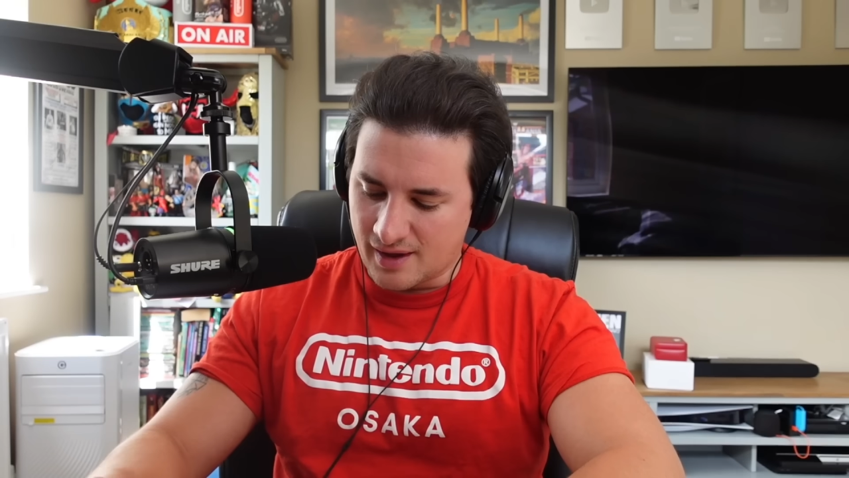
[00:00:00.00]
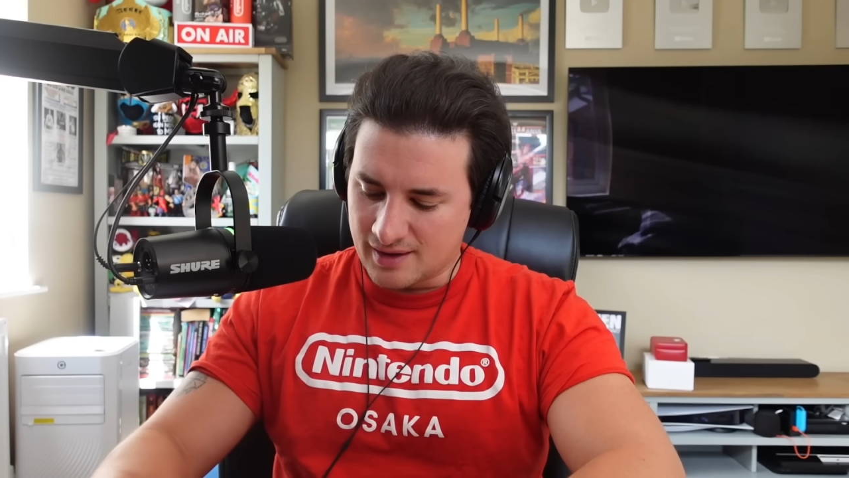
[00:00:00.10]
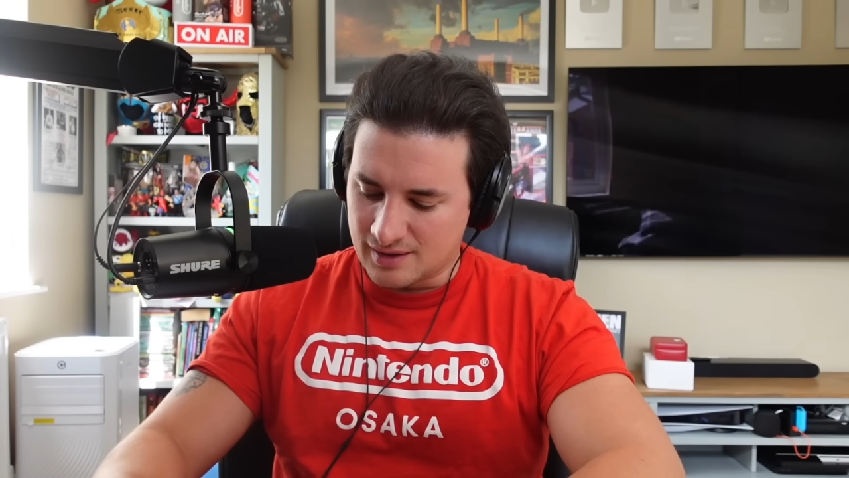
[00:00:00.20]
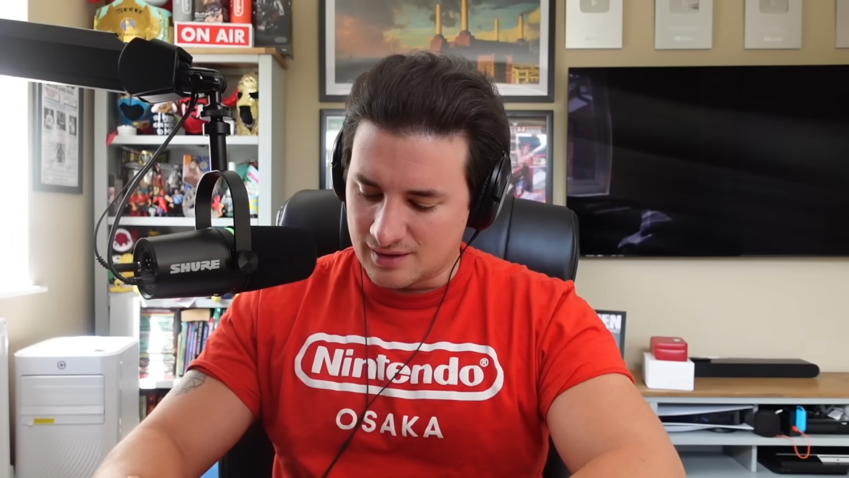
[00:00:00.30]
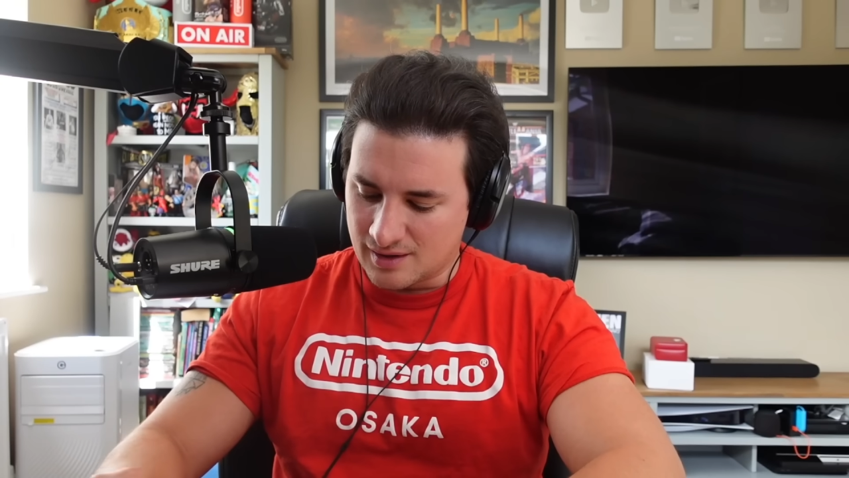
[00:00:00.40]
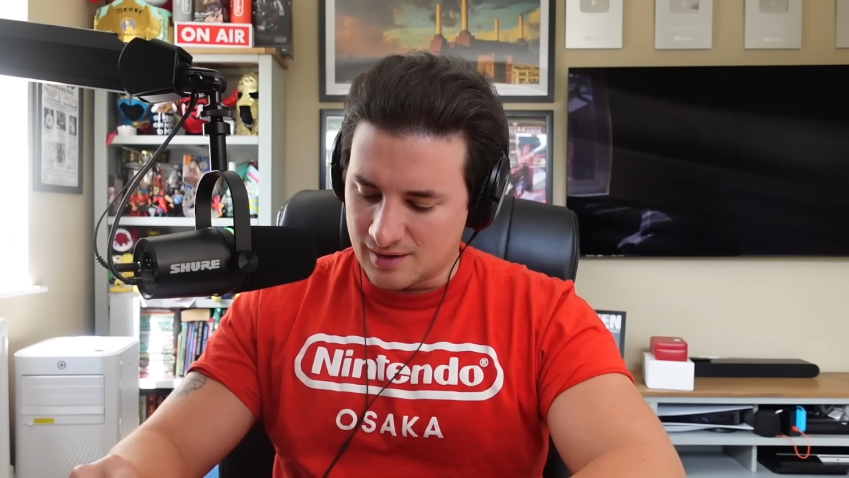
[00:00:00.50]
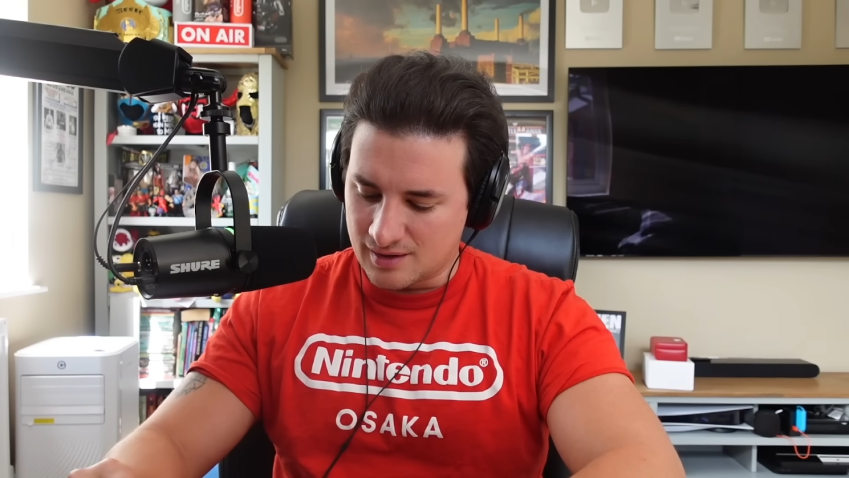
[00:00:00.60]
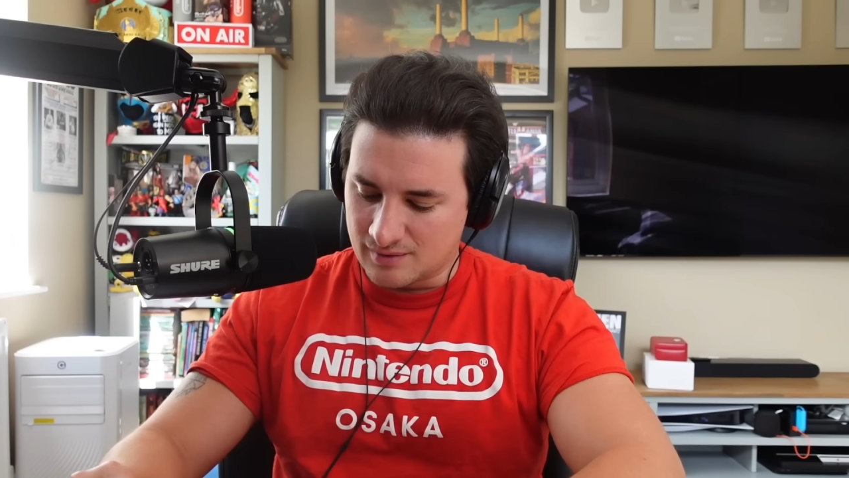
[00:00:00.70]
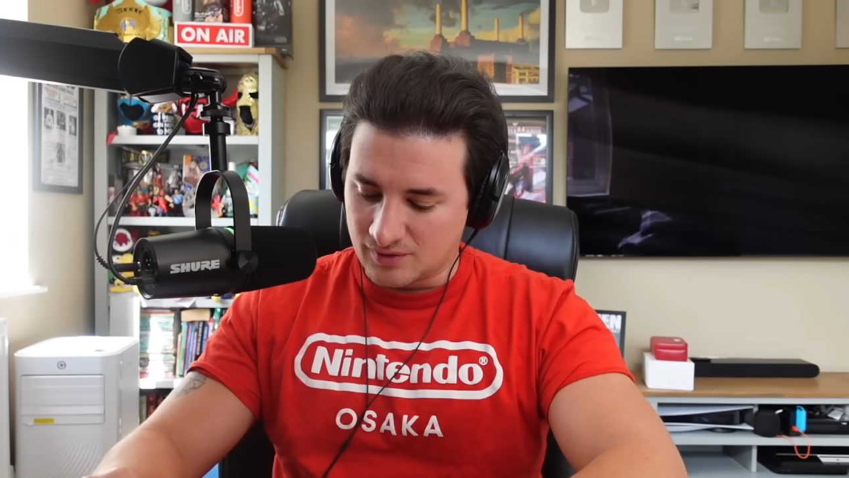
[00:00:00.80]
laying there